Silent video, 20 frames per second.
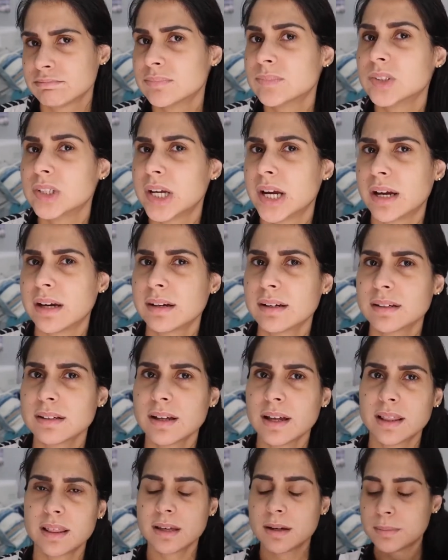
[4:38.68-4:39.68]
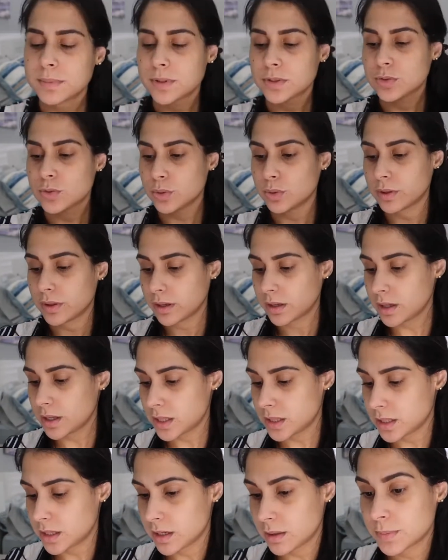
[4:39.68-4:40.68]
Yeah, I think I'm gonna do that, and
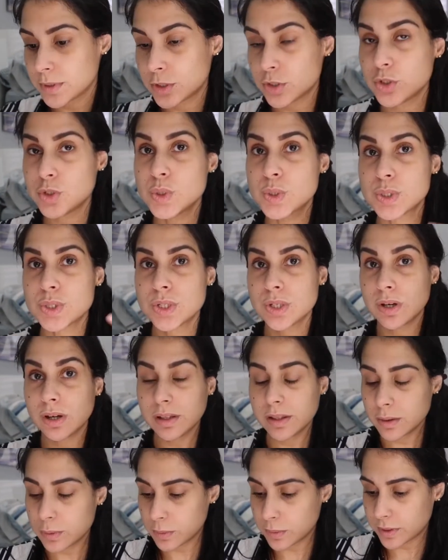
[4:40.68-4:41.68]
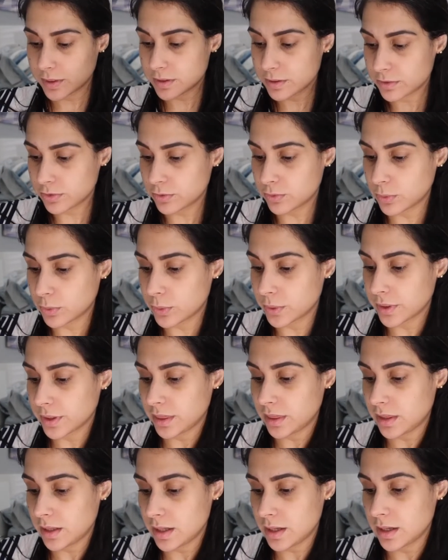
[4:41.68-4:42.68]
then I'm gonna use the other one for
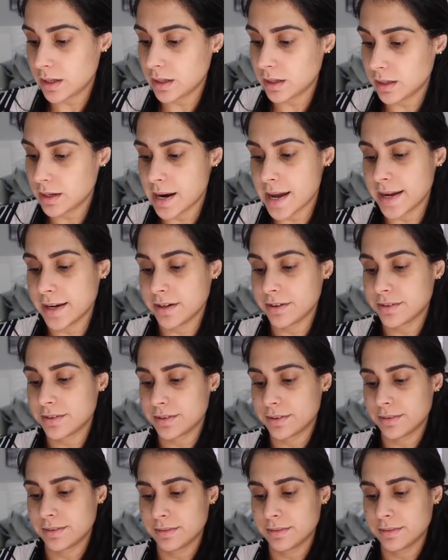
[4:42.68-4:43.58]
the liner.